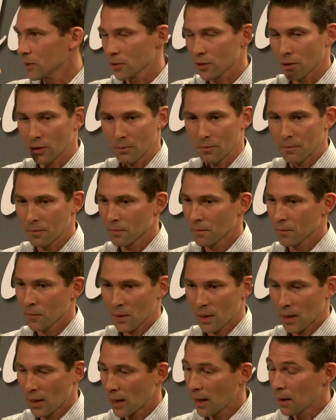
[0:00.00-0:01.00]
So
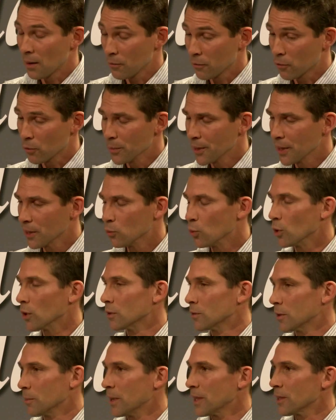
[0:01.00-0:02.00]
for me it
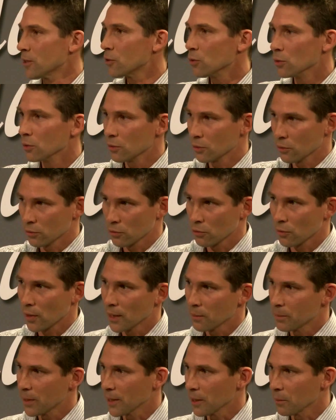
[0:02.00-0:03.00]
worked best to
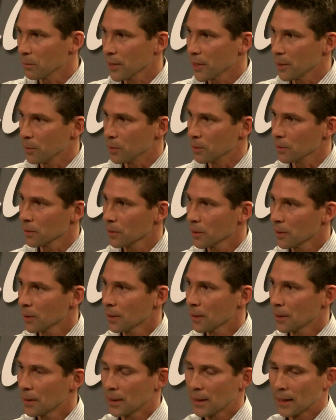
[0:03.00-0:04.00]
write pen and paper.
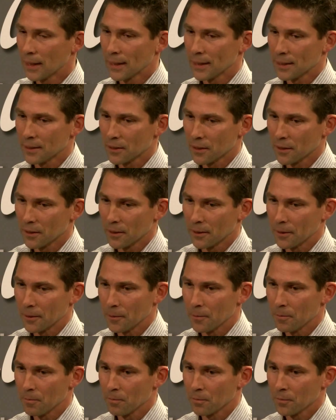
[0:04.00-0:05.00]
And
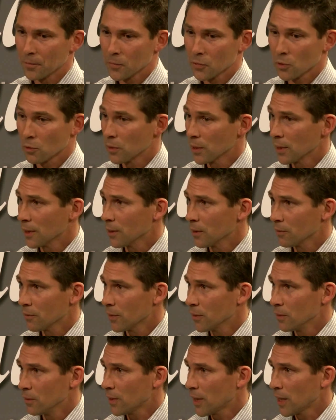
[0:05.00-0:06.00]
so really in
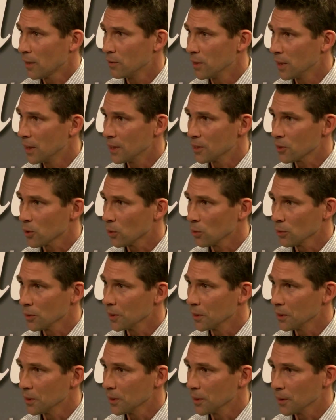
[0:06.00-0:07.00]
5 days all
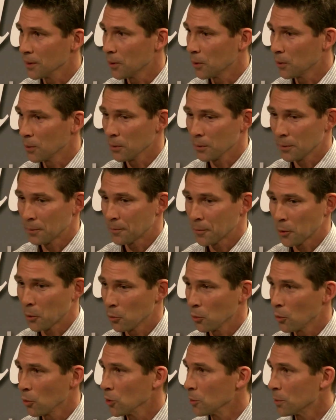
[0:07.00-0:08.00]

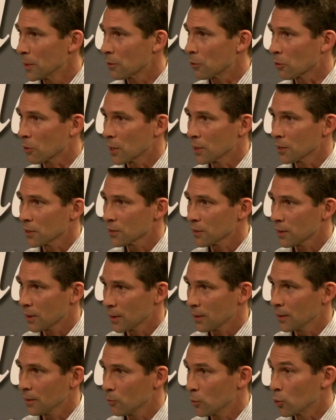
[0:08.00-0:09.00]
the paragraphs
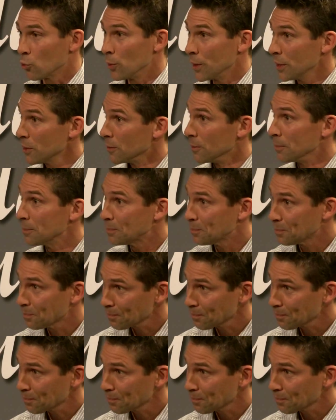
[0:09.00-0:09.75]
were written.